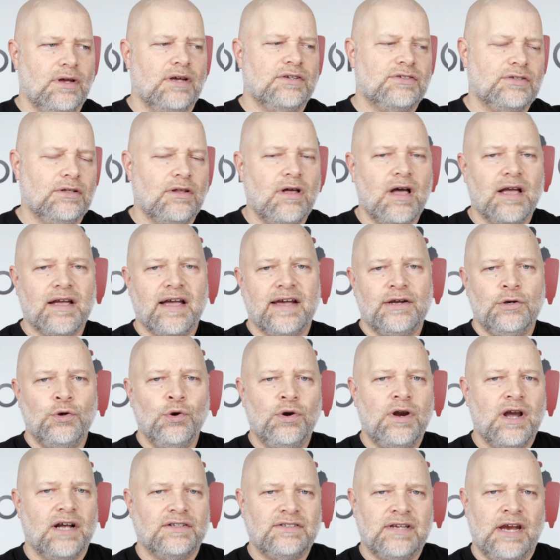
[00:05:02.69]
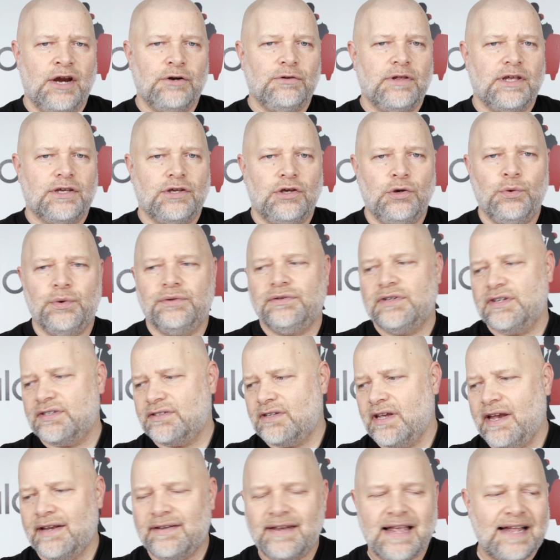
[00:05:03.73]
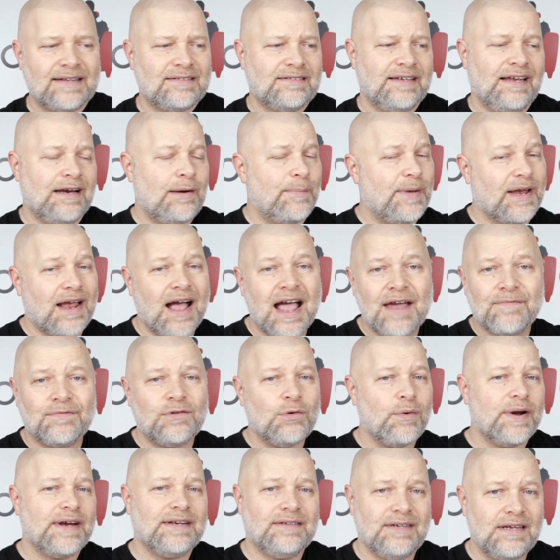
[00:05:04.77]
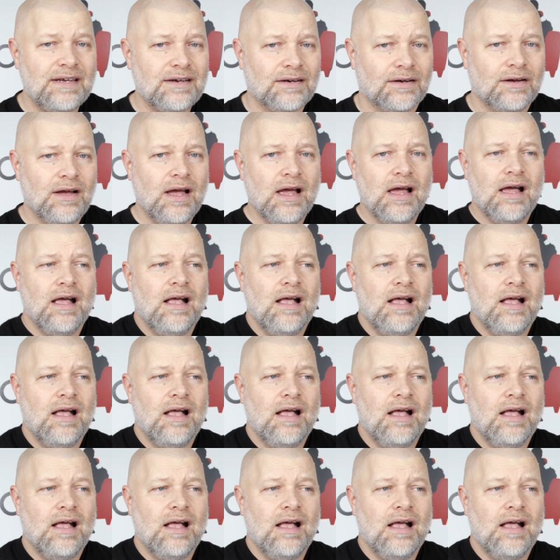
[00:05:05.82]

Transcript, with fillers: a salon guy who cuts hair like you in this state and that state. I'm like, I have no idea.